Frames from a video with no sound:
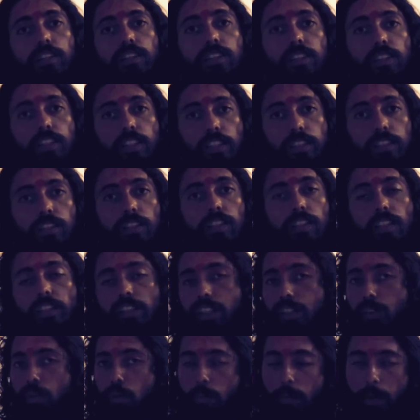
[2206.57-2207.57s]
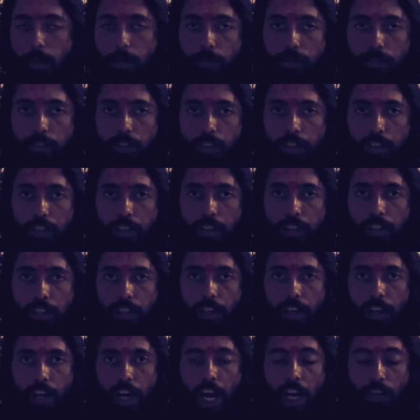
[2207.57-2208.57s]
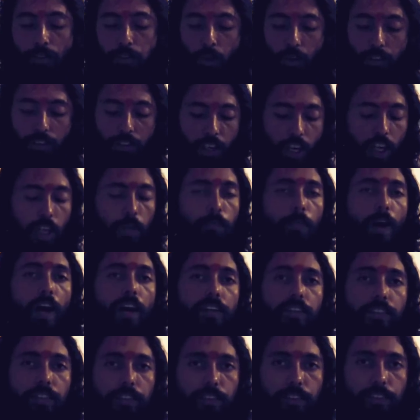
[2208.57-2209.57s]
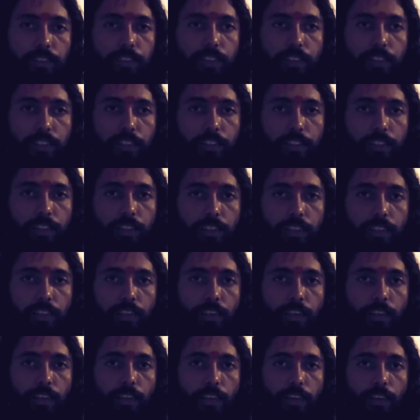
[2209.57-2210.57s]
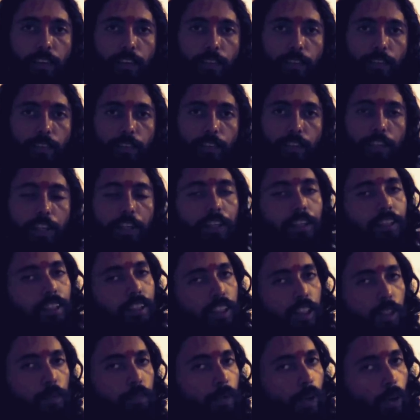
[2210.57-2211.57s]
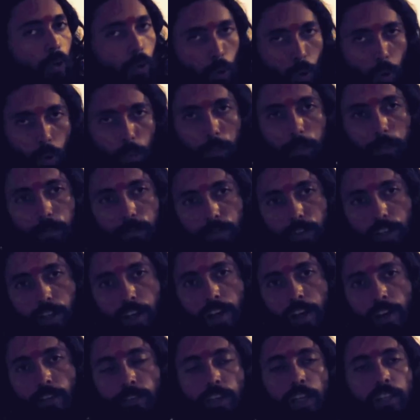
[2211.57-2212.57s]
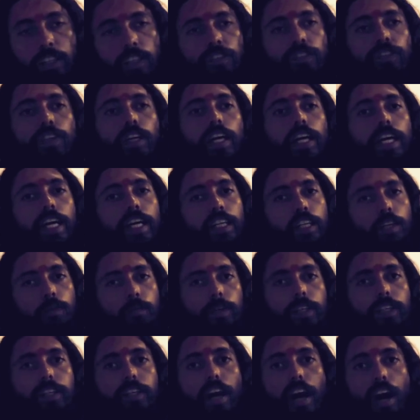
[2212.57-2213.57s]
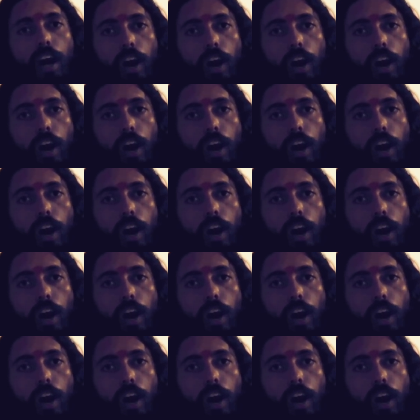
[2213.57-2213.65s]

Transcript: incidents related to me. And for third part, there is a simple hope that if any media